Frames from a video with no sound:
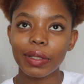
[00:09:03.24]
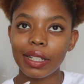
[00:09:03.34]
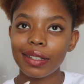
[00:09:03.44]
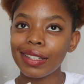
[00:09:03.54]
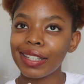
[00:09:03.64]
would
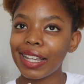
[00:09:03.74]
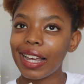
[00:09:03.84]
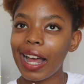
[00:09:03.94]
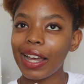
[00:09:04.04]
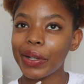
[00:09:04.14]
like to
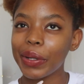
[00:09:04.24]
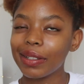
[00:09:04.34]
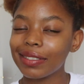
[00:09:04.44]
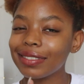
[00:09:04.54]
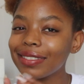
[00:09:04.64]
say I
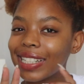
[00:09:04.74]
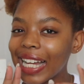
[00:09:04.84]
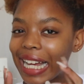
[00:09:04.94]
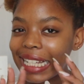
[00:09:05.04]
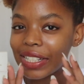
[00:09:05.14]

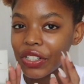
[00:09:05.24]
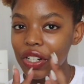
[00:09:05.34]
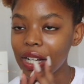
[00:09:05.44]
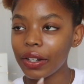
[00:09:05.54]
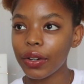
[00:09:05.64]
kind of
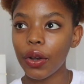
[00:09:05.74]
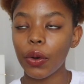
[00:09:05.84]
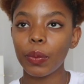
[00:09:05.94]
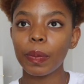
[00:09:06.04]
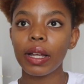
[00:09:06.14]
try to
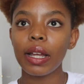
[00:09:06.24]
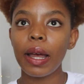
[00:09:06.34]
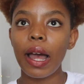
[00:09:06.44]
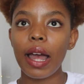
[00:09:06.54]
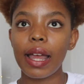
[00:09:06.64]
cope,
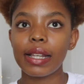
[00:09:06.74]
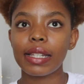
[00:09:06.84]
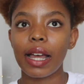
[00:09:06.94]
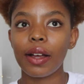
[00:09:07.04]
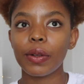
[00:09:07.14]

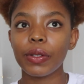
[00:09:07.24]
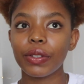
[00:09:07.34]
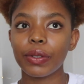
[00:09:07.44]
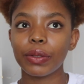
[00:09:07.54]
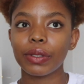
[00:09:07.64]
and I
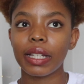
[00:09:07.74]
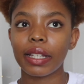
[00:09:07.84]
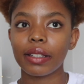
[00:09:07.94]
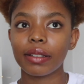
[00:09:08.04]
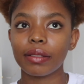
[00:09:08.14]
also
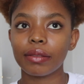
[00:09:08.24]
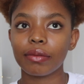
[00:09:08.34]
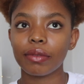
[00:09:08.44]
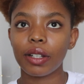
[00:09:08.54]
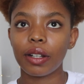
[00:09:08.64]
like
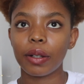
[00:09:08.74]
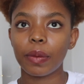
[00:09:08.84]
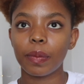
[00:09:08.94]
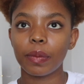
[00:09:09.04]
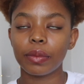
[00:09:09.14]

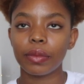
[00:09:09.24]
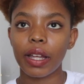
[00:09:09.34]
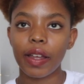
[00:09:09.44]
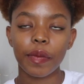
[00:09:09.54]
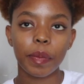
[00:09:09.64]

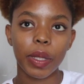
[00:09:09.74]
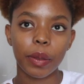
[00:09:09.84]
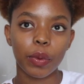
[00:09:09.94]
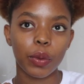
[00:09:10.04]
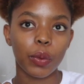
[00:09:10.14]
have
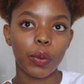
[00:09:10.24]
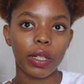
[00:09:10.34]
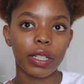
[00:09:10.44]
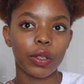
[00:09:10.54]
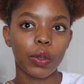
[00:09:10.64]
people who
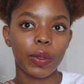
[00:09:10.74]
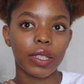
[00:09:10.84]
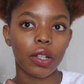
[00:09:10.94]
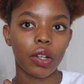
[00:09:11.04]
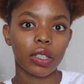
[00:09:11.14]
I can
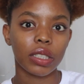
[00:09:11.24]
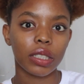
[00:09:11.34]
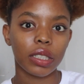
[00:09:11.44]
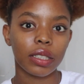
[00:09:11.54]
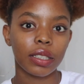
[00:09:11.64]
always ask